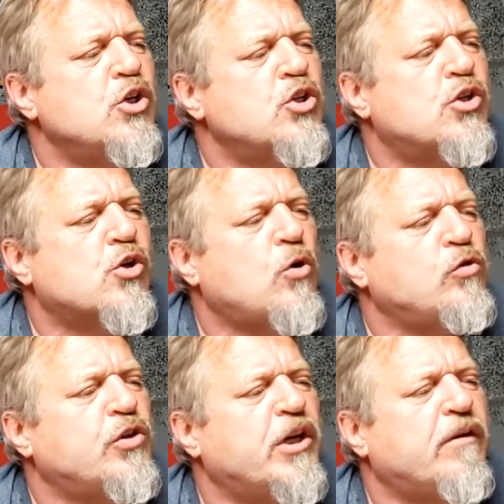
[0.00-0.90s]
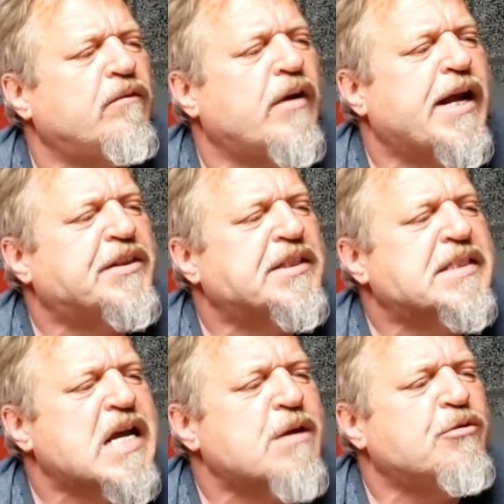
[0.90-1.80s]
told them at the
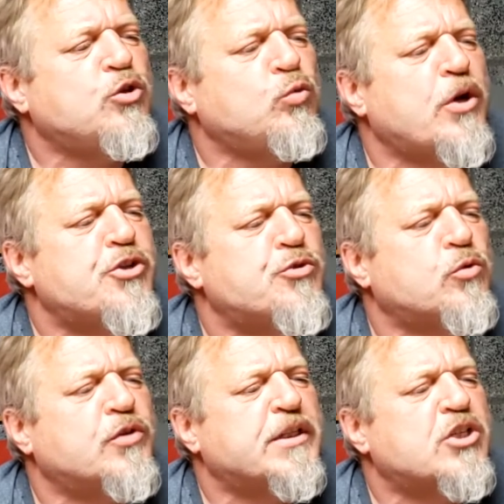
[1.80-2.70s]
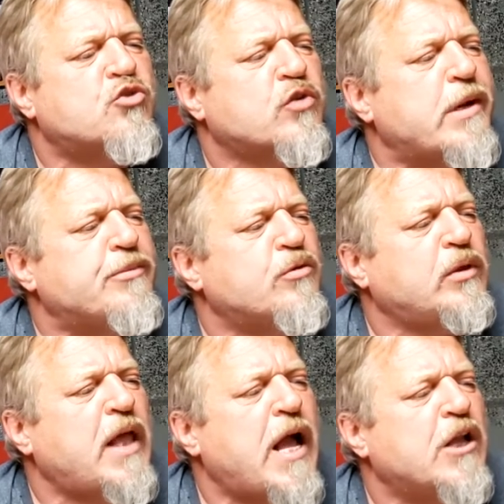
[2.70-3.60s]
time of the ritual that the dreams will
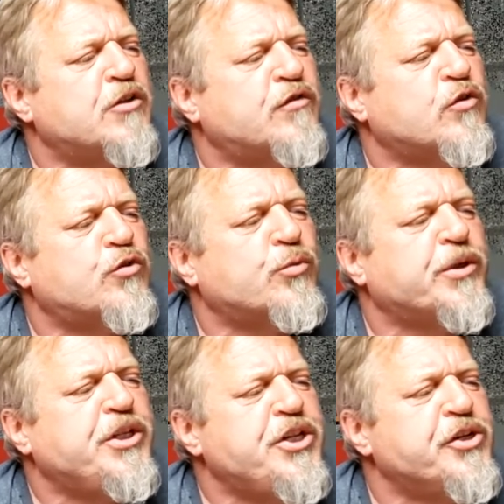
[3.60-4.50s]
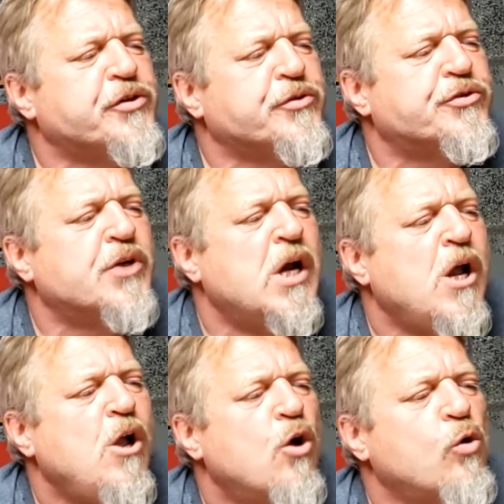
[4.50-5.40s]
last for 3 years
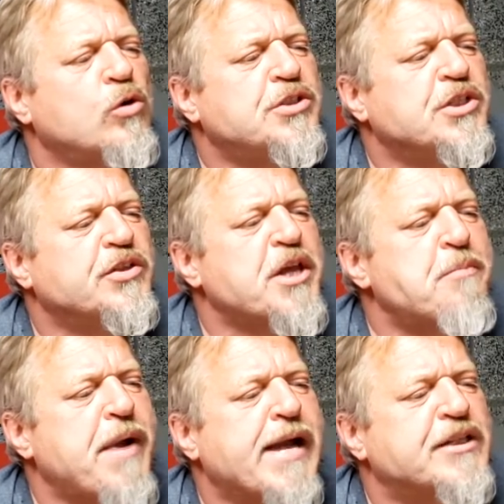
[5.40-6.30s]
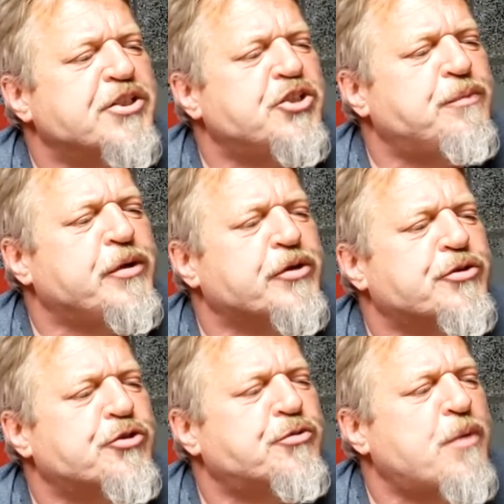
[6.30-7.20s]
or until they pass a
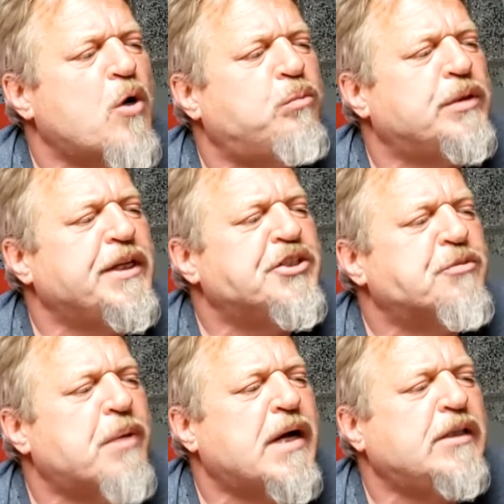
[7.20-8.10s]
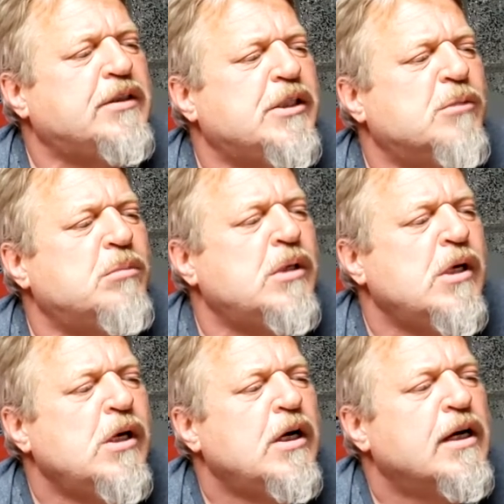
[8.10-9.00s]
spiritual spell placed upon them.
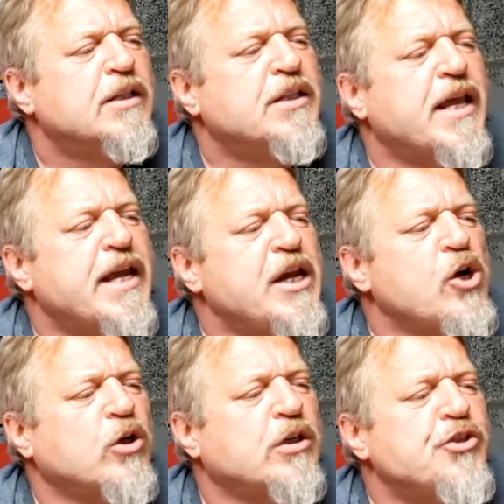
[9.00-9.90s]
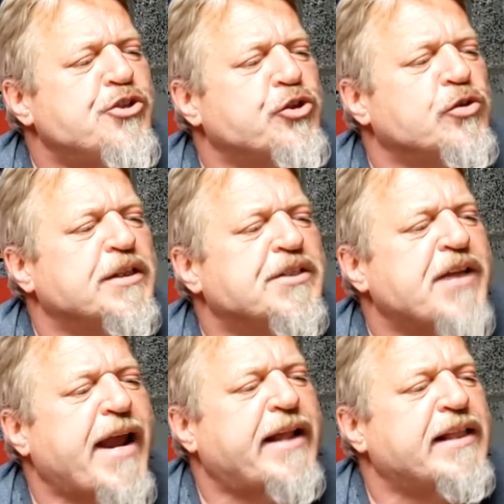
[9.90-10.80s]
They are uncertain
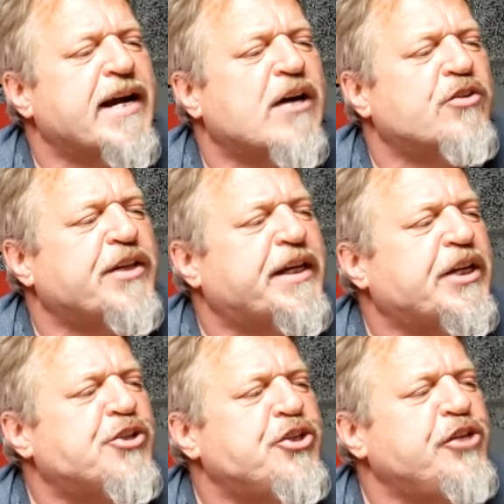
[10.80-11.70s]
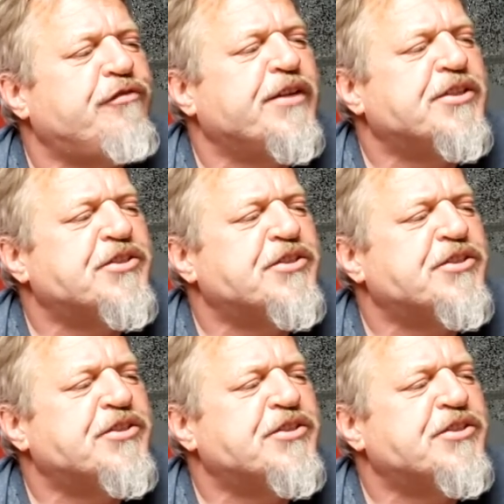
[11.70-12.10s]
exactly how they can achieve this